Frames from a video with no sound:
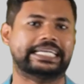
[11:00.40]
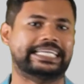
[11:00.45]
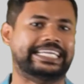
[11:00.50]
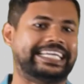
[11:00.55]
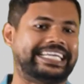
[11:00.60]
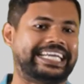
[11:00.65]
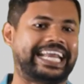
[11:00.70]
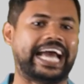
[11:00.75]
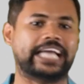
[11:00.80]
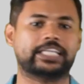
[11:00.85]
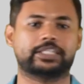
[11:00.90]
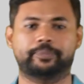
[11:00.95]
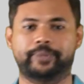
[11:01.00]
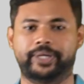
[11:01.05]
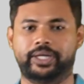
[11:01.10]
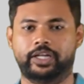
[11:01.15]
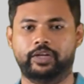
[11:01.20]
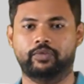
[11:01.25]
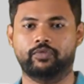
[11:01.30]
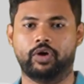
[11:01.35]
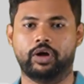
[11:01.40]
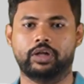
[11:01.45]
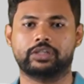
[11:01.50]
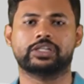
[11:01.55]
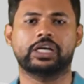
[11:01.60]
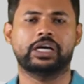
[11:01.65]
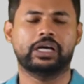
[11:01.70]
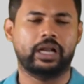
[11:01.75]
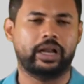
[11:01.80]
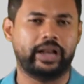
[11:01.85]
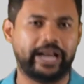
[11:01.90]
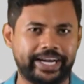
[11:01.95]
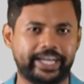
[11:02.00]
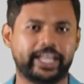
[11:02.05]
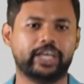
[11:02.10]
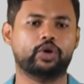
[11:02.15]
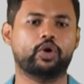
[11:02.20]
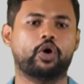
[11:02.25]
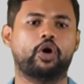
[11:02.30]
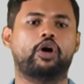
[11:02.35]
detachment involves
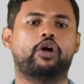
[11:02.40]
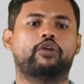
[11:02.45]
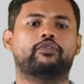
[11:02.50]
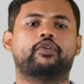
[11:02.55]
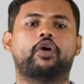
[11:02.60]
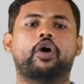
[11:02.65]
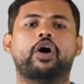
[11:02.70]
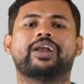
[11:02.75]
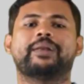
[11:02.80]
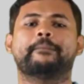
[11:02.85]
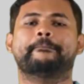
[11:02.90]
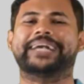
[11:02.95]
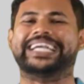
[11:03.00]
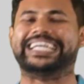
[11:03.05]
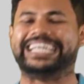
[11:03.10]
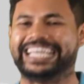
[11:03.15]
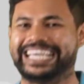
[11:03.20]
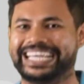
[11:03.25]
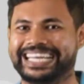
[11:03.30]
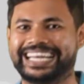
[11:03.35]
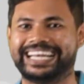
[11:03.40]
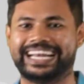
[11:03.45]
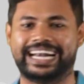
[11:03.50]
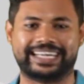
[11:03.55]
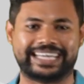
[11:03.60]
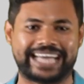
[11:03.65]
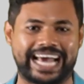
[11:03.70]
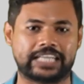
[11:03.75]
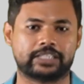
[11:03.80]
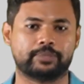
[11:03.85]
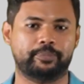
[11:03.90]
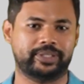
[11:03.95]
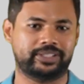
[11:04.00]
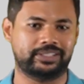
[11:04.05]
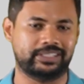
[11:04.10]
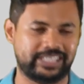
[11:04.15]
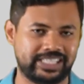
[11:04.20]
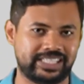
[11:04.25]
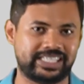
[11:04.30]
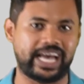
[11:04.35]
letting go of all material attachments
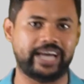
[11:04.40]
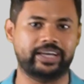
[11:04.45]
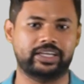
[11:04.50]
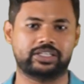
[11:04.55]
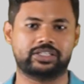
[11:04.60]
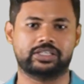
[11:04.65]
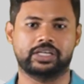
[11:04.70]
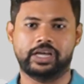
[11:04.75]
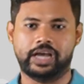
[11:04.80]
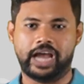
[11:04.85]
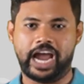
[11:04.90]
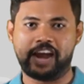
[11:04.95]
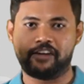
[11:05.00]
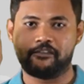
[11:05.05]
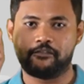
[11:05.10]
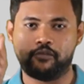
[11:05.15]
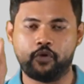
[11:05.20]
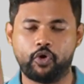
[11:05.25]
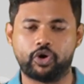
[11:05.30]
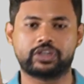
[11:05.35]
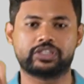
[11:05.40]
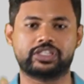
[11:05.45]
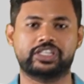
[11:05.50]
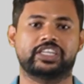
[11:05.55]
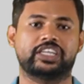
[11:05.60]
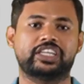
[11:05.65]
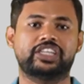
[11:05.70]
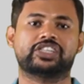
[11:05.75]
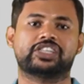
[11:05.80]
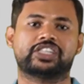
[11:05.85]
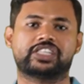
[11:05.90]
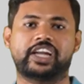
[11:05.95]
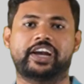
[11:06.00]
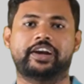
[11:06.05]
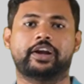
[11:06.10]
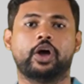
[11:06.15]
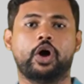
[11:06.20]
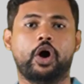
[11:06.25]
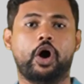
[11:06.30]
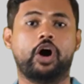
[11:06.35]
and desires and focusing
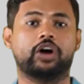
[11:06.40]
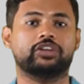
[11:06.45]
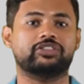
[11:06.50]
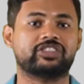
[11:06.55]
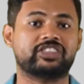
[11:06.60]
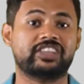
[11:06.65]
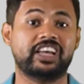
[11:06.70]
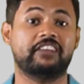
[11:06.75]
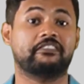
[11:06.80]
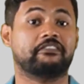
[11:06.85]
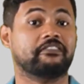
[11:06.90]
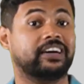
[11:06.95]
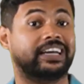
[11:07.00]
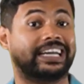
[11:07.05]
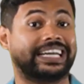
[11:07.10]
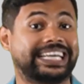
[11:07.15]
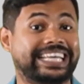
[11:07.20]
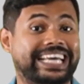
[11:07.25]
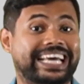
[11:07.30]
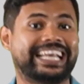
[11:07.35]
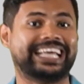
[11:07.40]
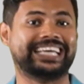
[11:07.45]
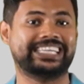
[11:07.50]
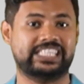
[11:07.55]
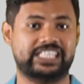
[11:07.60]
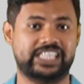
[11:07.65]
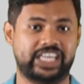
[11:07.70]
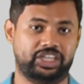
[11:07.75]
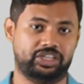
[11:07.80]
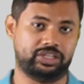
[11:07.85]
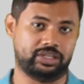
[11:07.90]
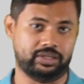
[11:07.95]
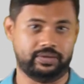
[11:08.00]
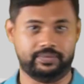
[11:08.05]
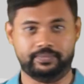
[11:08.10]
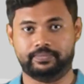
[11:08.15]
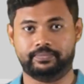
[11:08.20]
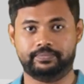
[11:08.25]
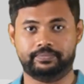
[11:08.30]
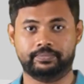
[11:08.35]
instead on
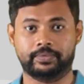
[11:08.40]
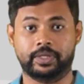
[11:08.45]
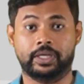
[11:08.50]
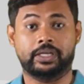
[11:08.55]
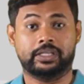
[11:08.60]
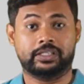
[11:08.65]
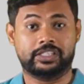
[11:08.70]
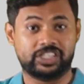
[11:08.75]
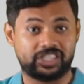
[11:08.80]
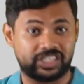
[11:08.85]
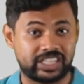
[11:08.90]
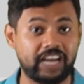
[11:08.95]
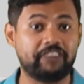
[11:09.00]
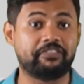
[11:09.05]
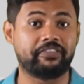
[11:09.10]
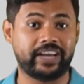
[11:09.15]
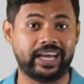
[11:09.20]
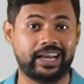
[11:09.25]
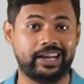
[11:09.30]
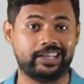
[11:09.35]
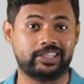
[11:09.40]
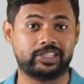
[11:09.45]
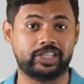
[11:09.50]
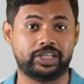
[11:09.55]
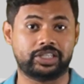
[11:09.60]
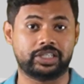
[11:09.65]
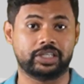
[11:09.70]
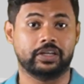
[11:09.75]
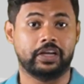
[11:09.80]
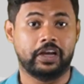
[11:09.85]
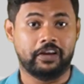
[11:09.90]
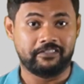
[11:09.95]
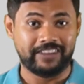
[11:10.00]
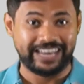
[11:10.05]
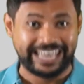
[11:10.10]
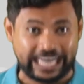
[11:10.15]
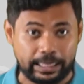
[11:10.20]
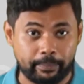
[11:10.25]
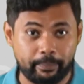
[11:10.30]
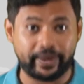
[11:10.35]
self-realization. This self-realization will
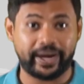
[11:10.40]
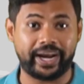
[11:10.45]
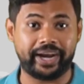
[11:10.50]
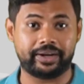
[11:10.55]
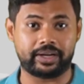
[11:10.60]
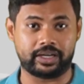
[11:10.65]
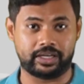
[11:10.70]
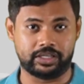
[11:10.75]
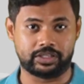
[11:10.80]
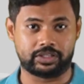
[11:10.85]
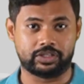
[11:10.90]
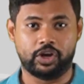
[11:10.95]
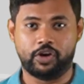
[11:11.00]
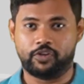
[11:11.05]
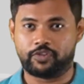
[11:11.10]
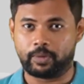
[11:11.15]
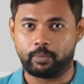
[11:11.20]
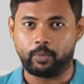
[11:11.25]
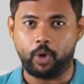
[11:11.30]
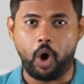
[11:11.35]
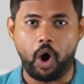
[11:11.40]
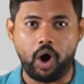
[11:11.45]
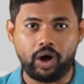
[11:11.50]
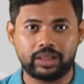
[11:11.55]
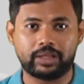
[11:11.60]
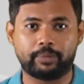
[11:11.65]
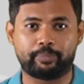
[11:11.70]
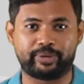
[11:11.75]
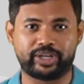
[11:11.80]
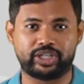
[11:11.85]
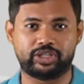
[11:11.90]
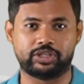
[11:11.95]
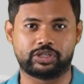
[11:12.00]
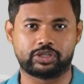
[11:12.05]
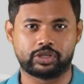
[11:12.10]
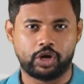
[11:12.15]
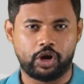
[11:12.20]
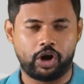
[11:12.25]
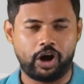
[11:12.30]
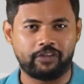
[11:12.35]
liberate us from all the pressures
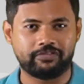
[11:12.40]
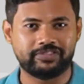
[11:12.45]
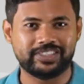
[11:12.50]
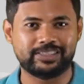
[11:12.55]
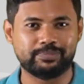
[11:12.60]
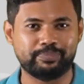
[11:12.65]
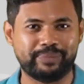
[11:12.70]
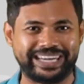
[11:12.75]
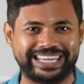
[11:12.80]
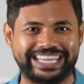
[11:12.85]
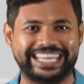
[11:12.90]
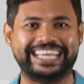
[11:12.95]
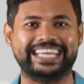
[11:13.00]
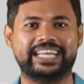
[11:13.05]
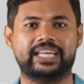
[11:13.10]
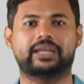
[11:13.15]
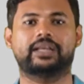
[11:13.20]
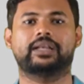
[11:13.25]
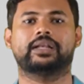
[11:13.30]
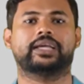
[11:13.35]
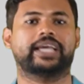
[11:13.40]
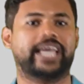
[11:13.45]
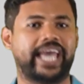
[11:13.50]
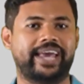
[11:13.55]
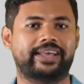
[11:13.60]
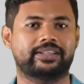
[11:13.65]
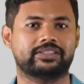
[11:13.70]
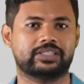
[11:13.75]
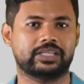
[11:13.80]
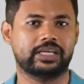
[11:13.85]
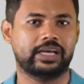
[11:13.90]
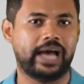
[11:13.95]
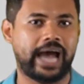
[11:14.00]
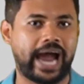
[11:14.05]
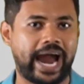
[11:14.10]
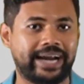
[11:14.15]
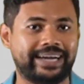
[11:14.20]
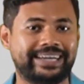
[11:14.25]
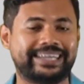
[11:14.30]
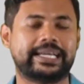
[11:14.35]
of these material gains
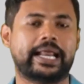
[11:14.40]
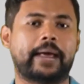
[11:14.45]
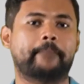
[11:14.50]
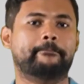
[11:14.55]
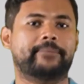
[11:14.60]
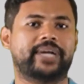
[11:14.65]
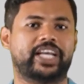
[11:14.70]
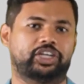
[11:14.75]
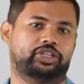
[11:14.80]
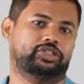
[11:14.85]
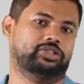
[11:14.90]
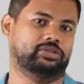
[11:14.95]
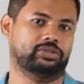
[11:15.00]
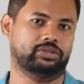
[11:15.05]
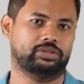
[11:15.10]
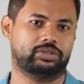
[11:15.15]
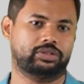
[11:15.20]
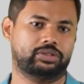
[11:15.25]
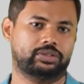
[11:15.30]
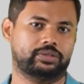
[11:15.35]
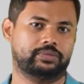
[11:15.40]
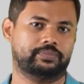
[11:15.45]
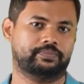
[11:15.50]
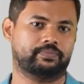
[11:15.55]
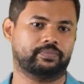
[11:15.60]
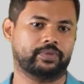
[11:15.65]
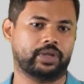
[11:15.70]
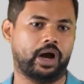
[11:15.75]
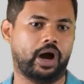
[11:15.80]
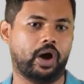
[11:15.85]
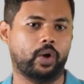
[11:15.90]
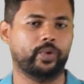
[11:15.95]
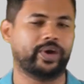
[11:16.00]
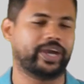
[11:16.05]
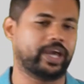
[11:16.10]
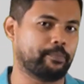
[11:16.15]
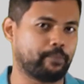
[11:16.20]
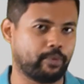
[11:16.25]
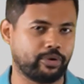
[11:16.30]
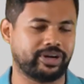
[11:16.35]
and temptations. How we
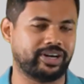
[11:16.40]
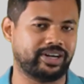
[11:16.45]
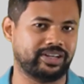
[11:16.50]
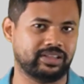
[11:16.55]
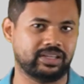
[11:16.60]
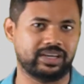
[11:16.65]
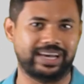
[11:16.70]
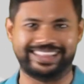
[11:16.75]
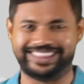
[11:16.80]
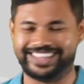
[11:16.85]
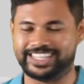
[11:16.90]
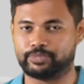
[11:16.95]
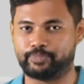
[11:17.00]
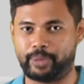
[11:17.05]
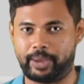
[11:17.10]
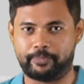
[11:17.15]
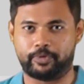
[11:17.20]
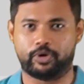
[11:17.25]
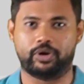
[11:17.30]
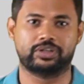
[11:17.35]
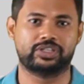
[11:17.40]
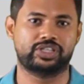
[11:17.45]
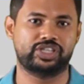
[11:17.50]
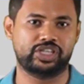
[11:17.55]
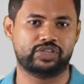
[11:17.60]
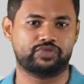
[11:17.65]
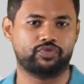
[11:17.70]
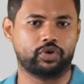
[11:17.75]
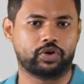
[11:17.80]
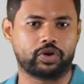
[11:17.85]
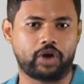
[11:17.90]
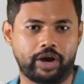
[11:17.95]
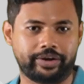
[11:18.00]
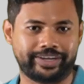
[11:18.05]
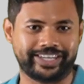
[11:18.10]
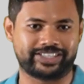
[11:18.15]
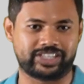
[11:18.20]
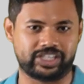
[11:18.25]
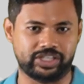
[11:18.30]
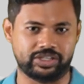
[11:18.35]
can put it in the ethics paper or GS4
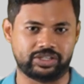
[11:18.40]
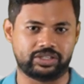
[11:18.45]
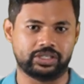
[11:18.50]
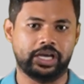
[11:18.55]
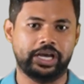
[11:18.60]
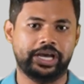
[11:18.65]
context is,